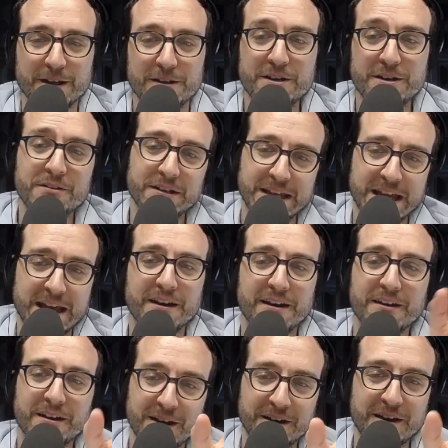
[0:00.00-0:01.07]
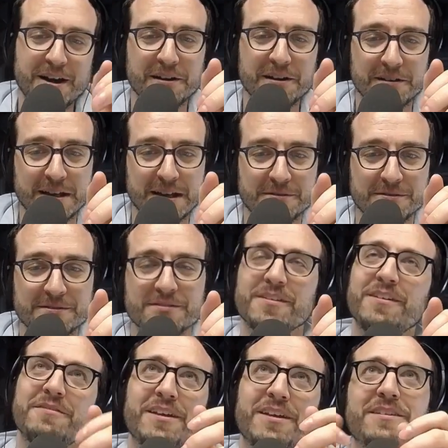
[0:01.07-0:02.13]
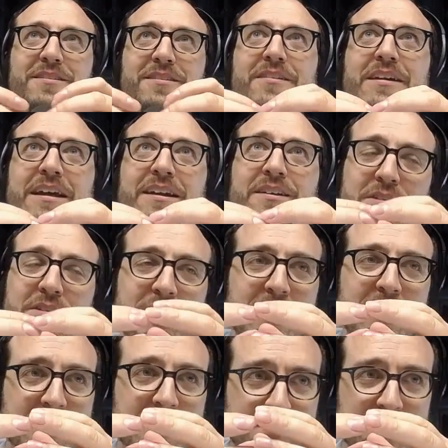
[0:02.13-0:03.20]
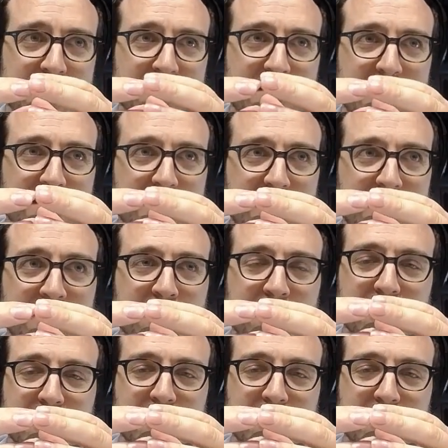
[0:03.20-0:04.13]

Go to Canada on holidays. Okay, all right, I'll do that. That sounds like a deal.